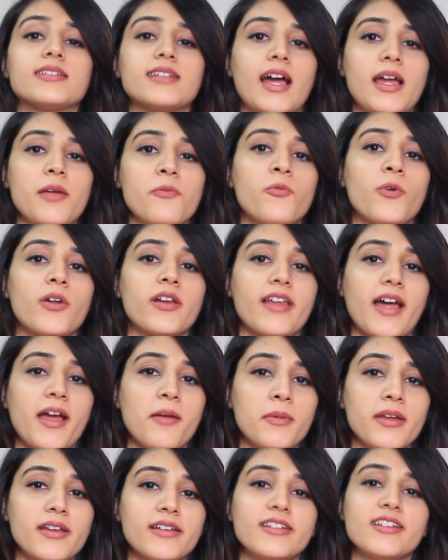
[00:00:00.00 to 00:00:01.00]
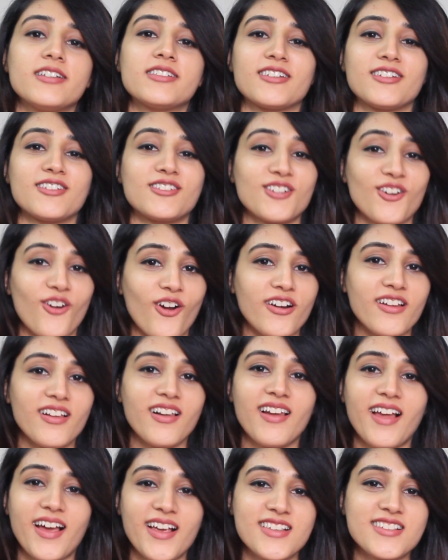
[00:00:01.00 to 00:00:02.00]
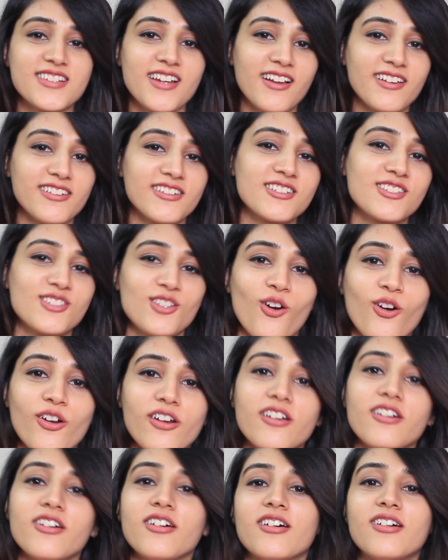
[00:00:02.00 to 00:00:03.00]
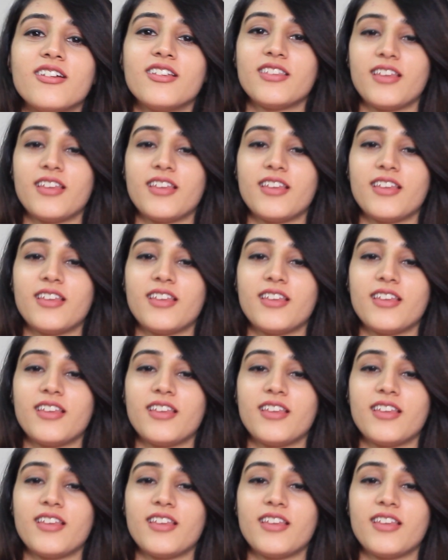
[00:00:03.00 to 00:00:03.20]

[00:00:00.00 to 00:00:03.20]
type 1 diabetes is not a lifestyle disorder.